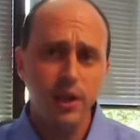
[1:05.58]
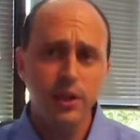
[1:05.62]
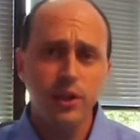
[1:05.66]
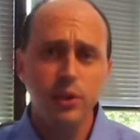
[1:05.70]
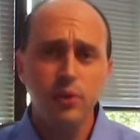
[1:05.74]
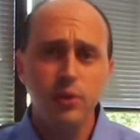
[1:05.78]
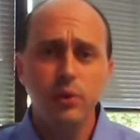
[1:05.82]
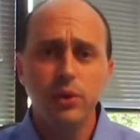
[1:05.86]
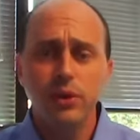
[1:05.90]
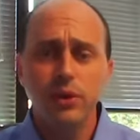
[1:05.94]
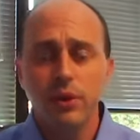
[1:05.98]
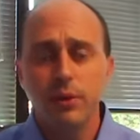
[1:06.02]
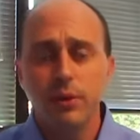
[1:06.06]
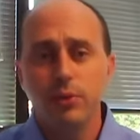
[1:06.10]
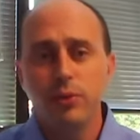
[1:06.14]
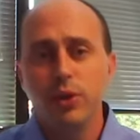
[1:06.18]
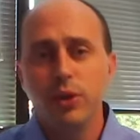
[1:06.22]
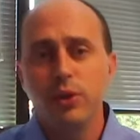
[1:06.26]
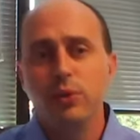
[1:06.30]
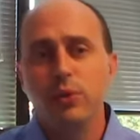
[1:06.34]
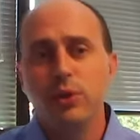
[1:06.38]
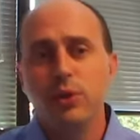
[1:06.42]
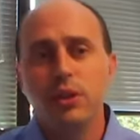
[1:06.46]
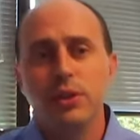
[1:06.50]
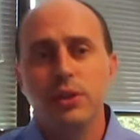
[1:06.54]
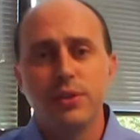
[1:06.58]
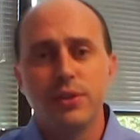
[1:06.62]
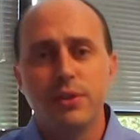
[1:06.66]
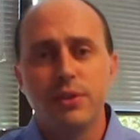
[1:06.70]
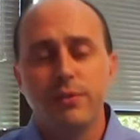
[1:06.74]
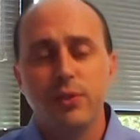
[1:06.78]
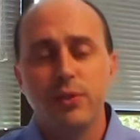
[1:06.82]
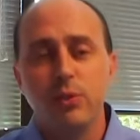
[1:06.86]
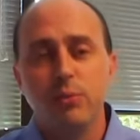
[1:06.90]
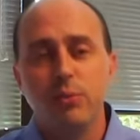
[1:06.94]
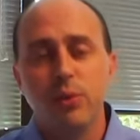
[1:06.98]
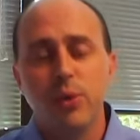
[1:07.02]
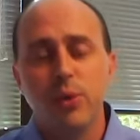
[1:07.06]
you will lose a
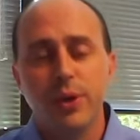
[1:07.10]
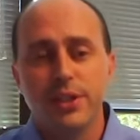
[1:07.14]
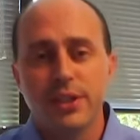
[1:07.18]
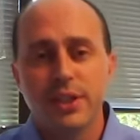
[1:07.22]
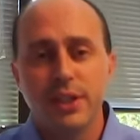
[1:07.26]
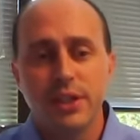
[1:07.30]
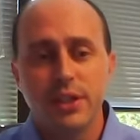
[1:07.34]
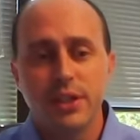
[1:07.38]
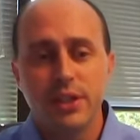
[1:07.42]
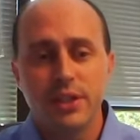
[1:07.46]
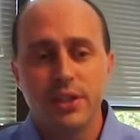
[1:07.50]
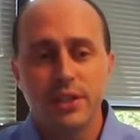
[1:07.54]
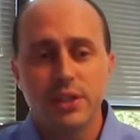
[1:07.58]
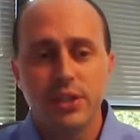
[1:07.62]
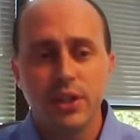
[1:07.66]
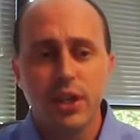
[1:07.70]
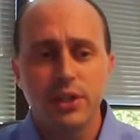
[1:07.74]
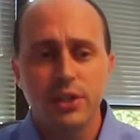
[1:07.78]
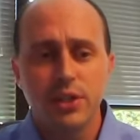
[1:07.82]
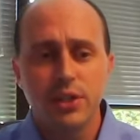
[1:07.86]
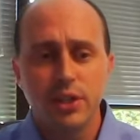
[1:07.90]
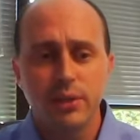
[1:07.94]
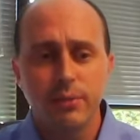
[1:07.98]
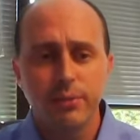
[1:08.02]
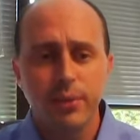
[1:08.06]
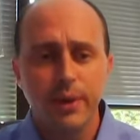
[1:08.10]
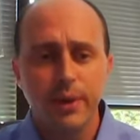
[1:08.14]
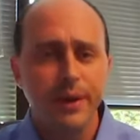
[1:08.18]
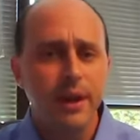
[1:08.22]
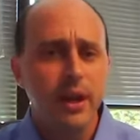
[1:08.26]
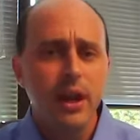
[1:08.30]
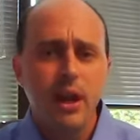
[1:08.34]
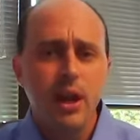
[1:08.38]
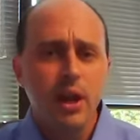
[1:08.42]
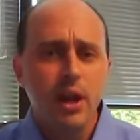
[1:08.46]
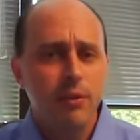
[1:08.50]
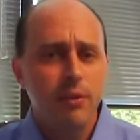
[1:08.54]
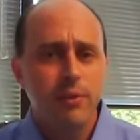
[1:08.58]
few points in the discussion. But
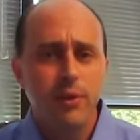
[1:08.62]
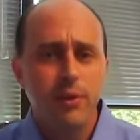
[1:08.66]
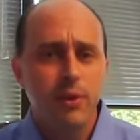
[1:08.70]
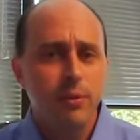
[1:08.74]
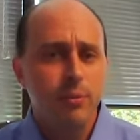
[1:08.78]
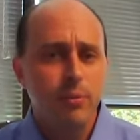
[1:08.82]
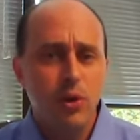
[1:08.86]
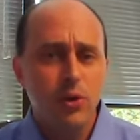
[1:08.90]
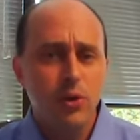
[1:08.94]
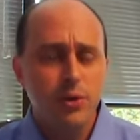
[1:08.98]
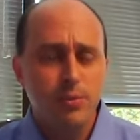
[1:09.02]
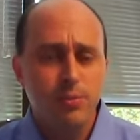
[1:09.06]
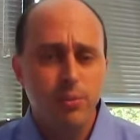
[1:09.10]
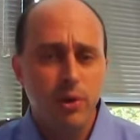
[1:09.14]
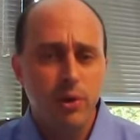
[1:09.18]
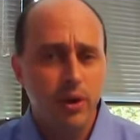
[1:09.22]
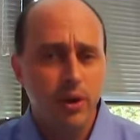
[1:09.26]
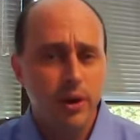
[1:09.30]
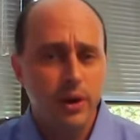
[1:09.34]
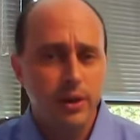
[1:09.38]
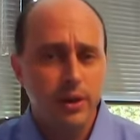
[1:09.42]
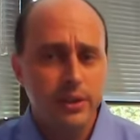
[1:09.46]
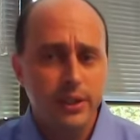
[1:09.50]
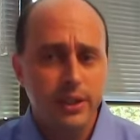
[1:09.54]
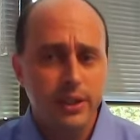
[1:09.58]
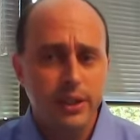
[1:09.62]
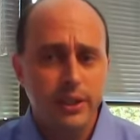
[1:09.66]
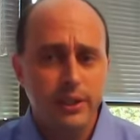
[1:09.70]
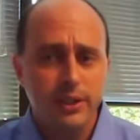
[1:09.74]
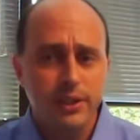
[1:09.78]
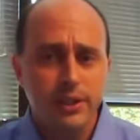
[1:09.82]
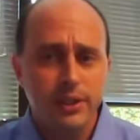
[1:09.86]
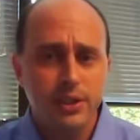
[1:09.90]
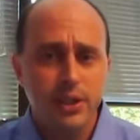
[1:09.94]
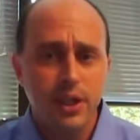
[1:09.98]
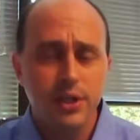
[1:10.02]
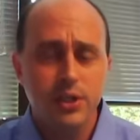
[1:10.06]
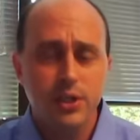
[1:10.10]
for the most part,
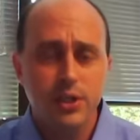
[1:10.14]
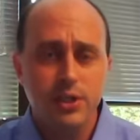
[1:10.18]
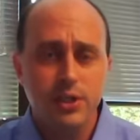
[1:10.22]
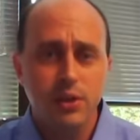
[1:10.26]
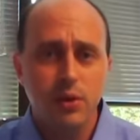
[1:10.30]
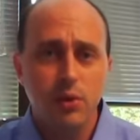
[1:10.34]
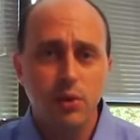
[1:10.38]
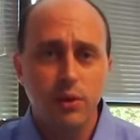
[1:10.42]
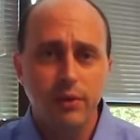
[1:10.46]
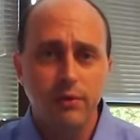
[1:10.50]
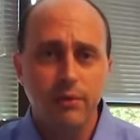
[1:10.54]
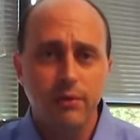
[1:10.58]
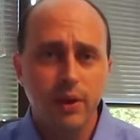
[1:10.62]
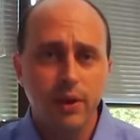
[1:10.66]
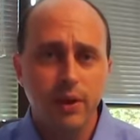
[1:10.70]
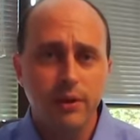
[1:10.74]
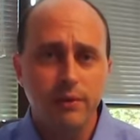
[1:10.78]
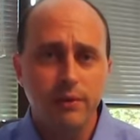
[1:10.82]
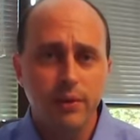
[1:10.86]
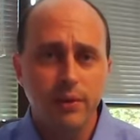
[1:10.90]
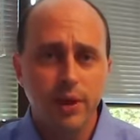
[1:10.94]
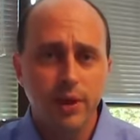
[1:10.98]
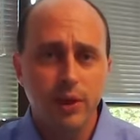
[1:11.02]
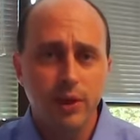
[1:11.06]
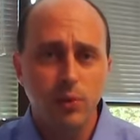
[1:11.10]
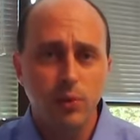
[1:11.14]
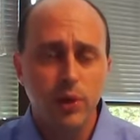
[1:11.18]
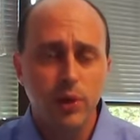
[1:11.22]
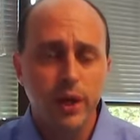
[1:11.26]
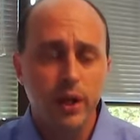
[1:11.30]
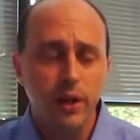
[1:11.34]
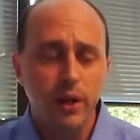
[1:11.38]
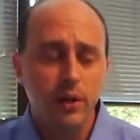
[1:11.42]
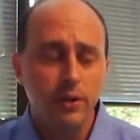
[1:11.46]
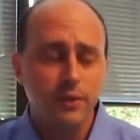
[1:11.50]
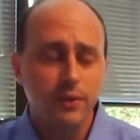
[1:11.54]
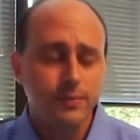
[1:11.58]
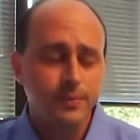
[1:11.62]
discussion's going very, very
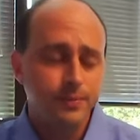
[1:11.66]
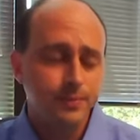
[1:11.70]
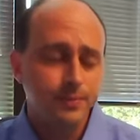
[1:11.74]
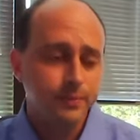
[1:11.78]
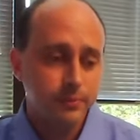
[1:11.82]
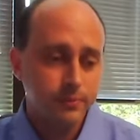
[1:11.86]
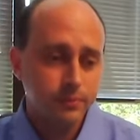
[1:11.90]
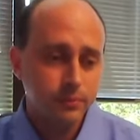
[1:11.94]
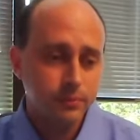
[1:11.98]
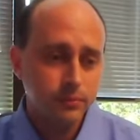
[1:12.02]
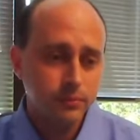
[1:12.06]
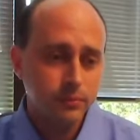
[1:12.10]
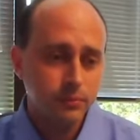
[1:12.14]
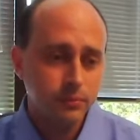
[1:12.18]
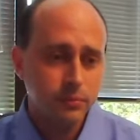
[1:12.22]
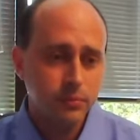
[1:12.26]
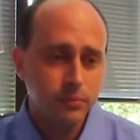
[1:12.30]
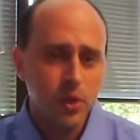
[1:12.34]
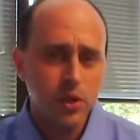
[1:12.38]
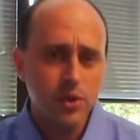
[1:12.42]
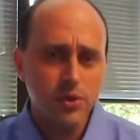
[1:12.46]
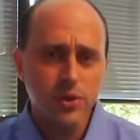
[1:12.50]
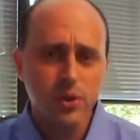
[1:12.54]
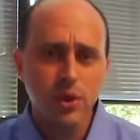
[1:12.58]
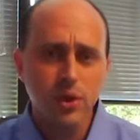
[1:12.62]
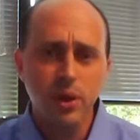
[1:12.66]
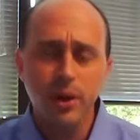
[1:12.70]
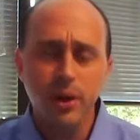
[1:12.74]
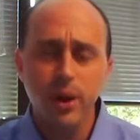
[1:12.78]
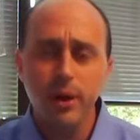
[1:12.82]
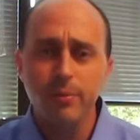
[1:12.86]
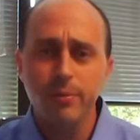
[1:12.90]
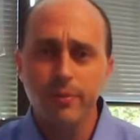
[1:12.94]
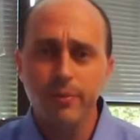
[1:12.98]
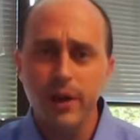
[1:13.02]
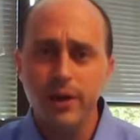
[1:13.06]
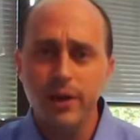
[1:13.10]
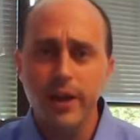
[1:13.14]
well. So
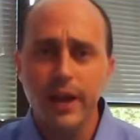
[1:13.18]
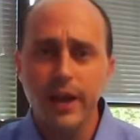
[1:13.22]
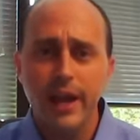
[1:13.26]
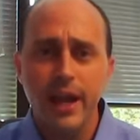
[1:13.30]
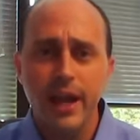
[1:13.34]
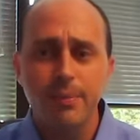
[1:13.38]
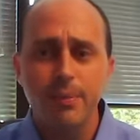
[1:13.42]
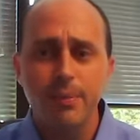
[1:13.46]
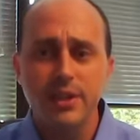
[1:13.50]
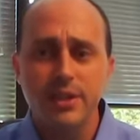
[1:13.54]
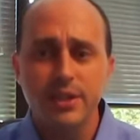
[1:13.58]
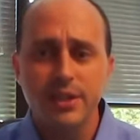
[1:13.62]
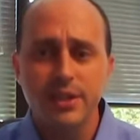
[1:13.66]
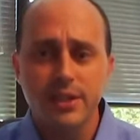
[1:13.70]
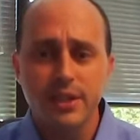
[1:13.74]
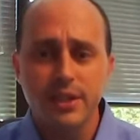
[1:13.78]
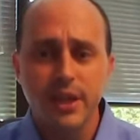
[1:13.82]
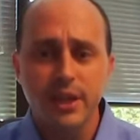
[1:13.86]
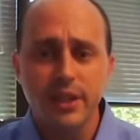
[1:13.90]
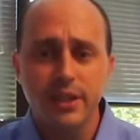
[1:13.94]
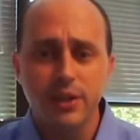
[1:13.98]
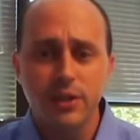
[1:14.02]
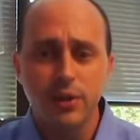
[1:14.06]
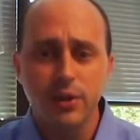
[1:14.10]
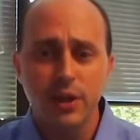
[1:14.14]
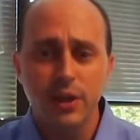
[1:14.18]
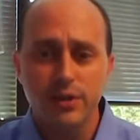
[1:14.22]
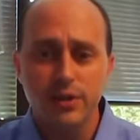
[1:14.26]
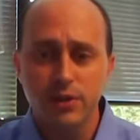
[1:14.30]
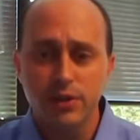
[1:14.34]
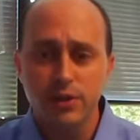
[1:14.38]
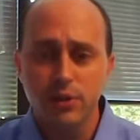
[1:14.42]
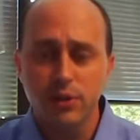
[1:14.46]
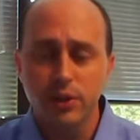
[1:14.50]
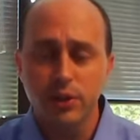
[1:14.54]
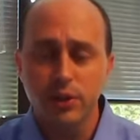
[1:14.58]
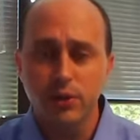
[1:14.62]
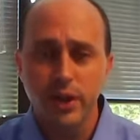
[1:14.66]
I'm very happy to say that you guys are
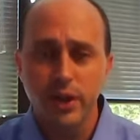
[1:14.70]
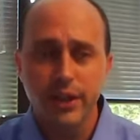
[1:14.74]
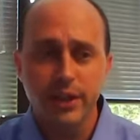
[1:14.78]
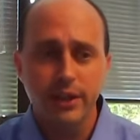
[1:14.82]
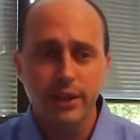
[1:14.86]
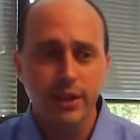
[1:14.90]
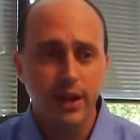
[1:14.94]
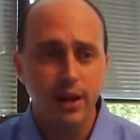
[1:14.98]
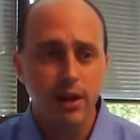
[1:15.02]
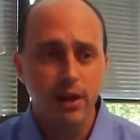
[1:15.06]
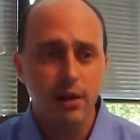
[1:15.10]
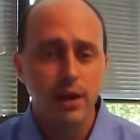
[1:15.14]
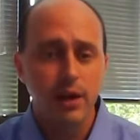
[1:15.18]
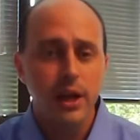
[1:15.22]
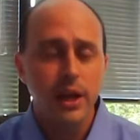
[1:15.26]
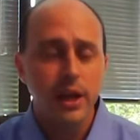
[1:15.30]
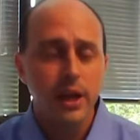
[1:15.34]
doing great in there.